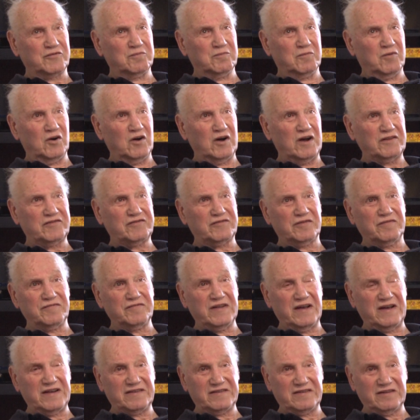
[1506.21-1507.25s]
March of
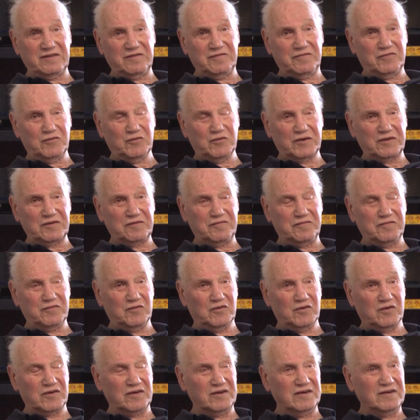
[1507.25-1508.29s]

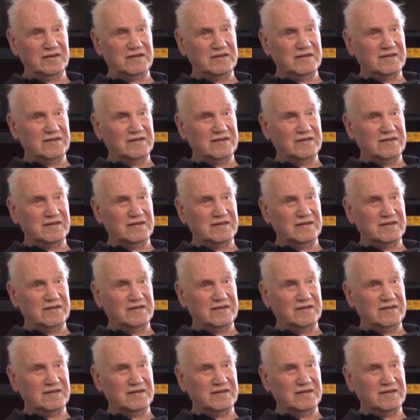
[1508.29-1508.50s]
1944,